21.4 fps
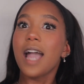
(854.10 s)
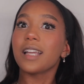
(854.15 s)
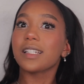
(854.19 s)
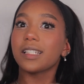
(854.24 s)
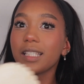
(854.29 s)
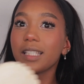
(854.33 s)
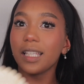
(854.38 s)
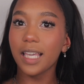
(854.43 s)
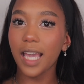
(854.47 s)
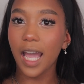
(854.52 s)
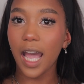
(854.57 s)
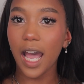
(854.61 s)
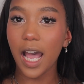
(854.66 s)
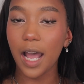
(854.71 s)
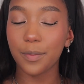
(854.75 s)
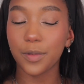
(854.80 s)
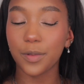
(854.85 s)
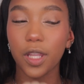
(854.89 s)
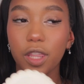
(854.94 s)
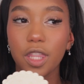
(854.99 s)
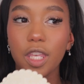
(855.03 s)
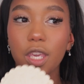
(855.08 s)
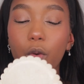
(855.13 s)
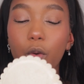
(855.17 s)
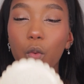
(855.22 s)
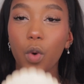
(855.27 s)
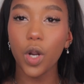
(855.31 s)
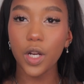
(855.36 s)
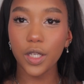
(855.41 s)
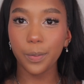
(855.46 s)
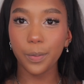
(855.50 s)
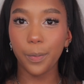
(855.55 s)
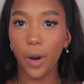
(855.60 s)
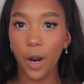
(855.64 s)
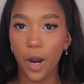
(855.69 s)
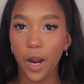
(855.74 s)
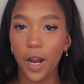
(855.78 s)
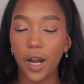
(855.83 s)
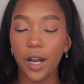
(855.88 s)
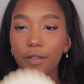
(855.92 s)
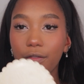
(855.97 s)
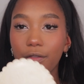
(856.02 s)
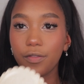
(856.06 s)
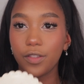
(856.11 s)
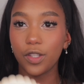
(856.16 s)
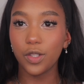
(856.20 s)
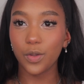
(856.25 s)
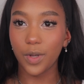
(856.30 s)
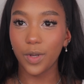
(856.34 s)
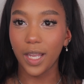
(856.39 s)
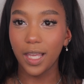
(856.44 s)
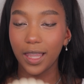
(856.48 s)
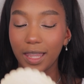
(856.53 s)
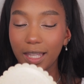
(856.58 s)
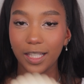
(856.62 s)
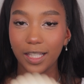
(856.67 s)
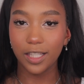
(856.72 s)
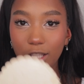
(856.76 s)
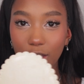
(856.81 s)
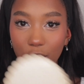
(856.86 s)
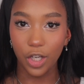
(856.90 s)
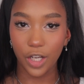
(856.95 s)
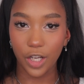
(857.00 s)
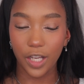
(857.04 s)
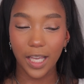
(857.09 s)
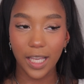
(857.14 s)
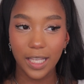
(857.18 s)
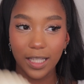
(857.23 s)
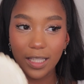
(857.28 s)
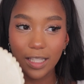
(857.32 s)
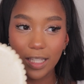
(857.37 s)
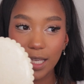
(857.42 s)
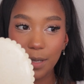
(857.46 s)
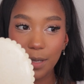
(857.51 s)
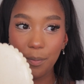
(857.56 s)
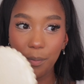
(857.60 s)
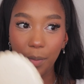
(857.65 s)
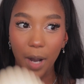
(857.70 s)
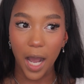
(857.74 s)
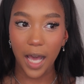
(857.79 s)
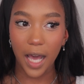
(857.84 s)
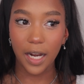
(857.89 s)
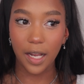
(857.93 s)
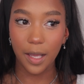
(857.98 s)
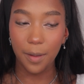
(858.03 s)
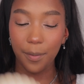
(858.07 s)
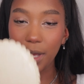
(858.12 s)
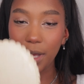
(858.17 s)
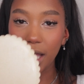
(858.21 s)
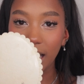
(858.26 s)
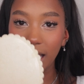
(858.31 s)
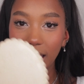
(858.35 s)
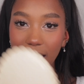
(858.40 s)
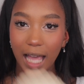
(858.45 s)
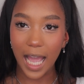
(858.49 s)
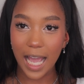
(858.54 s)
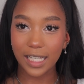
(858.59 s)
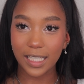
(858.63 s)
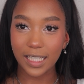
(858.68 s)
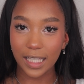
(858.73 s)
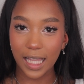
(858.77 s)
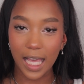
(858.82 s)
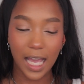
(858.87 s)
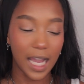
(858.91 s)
actually capped. The worst part of doing this look is the bottom lash